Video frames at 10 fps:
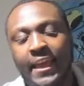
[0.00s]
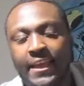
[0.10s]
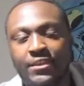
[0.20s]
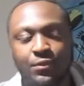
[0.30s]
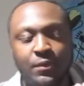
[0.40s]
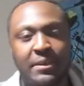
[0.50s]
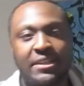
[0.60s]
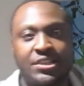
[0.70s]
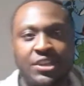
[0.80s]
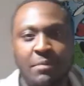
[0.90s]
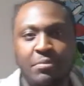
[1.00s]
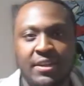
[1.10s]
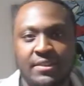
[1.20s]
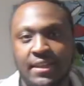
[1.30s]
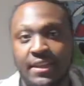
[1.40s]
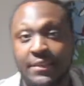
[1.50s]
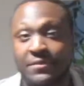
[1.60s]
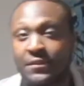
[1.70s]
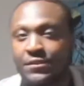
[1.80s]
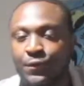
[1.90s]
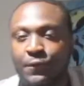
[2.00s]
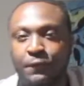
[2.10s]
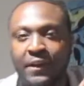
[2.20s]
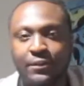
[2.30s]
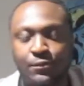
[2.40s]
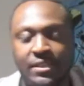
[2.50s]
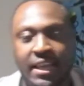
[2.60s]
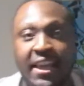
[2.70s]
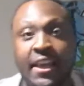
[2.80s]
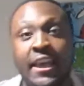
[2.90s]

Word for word: It's all about the share price that gives the sort of final say.